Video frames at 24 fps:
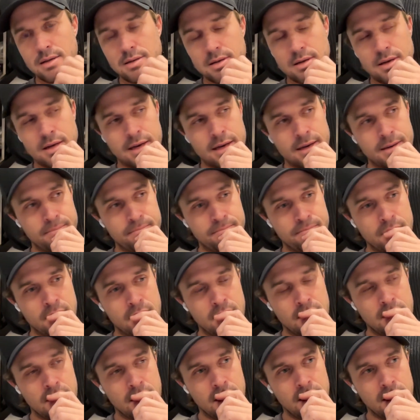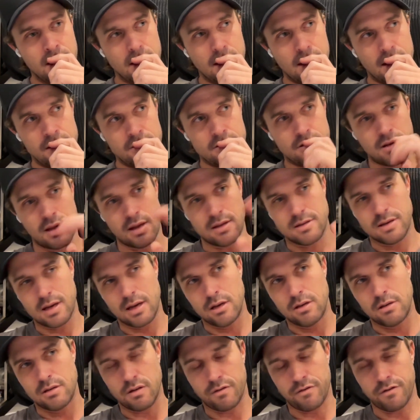And so that's how
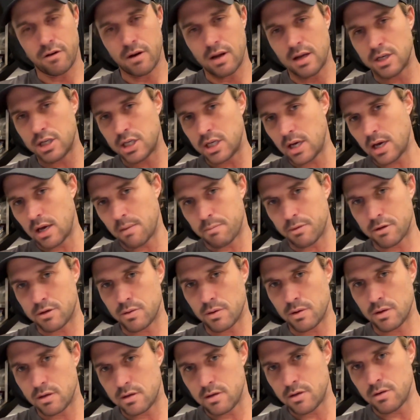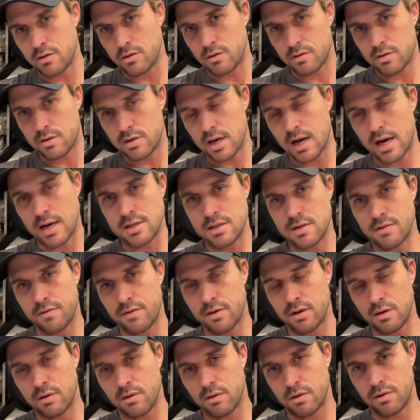you differentiate between the two sides of
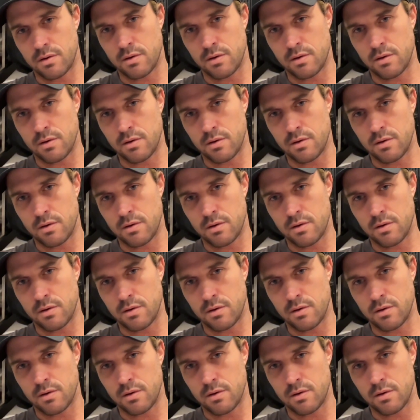the